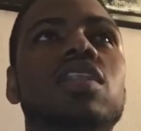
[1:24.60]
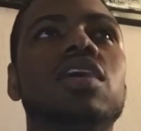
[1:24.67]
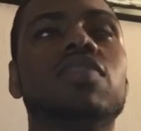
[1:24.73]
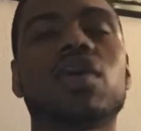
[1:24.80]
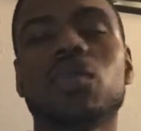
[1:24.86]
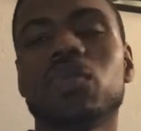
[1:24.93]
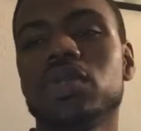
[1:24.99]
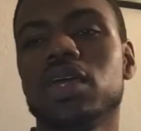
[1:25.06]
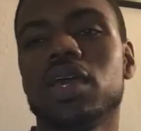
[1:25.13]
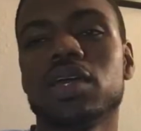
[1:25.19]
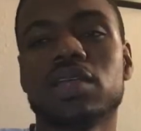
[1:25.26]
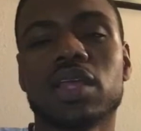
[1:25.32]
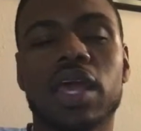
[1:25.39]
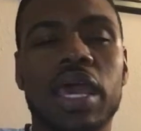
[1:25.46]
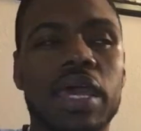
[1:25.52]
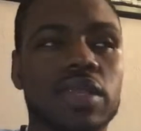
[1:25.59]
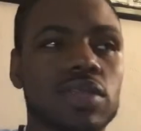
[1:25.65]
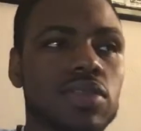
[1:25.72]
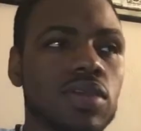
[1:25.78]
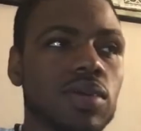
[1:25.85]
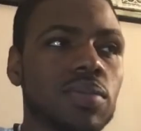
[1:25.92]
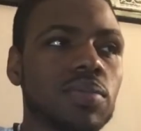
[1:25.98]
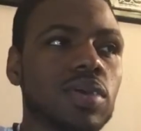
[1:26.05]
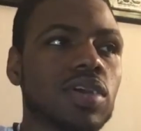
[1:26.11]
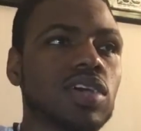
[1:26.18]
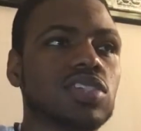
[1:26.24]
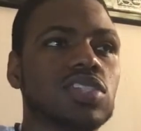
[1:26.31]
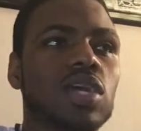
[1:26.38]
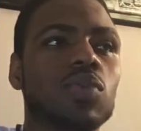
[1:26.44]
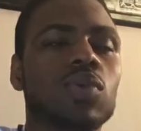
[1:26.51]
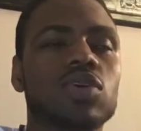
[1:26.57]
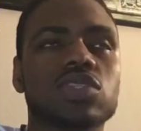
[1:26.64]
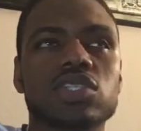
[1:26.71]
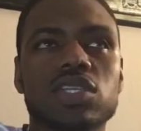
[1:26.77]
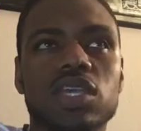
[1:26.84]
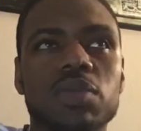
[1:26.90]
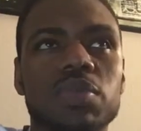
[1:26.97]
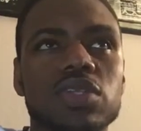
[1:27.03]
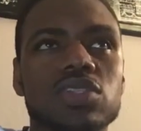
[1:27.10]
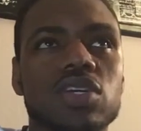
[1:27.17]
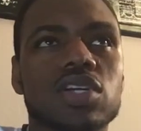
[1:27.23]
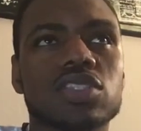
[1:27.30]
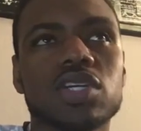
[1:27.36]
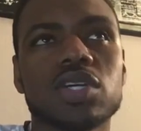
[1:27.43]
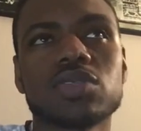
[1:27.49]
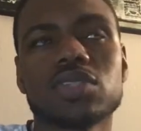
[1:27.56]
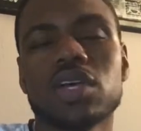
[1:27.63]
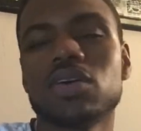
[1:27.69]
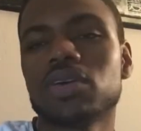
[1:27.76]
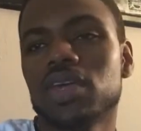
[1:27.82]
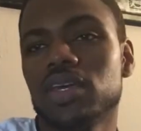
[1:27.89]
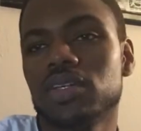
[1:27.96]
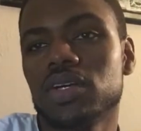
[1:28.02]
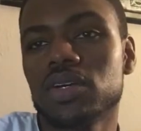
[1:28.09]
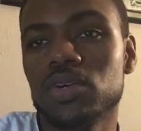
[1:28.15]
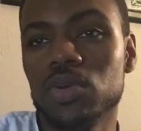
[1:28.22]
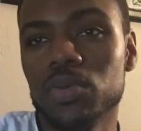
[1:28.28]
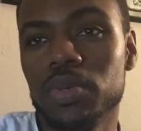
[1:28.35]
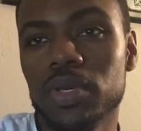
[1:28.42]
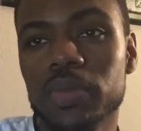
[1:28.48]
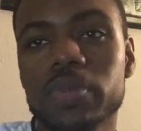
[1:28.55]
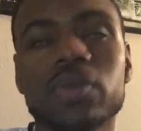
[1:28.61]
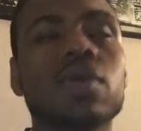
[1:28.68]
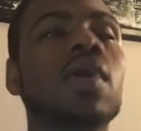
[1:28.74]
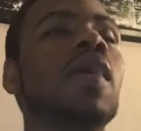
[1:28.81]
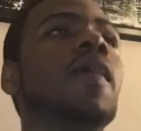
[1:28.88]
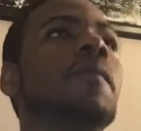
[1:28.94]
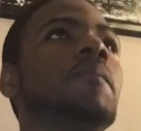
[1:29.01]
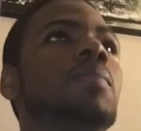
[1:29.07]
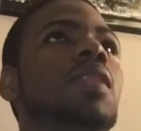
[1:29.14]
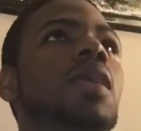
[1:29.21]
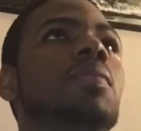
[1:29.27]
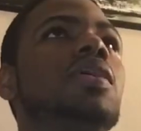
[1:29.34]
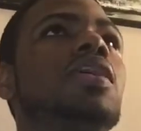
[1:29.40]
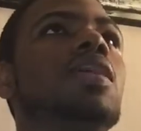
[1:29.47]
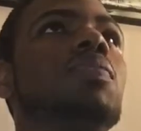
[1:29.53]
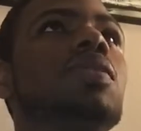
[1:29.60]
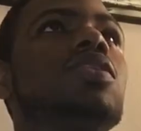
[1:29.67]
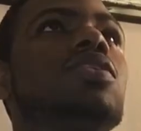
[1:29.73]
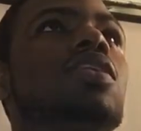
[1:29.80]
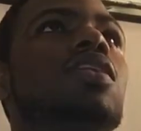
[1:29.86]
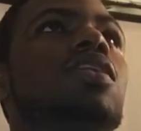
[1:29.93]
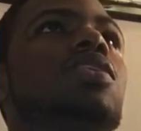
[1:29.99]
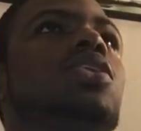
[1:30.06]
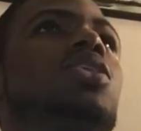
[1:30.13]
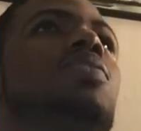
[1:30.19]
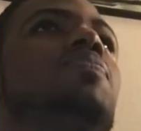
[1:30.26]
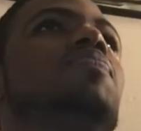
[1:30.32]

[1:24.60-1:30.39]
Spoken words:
left, I went ahead and added them because they wanted to keep in touch. And I was like, okay, they're cool people. Let me keep in touch.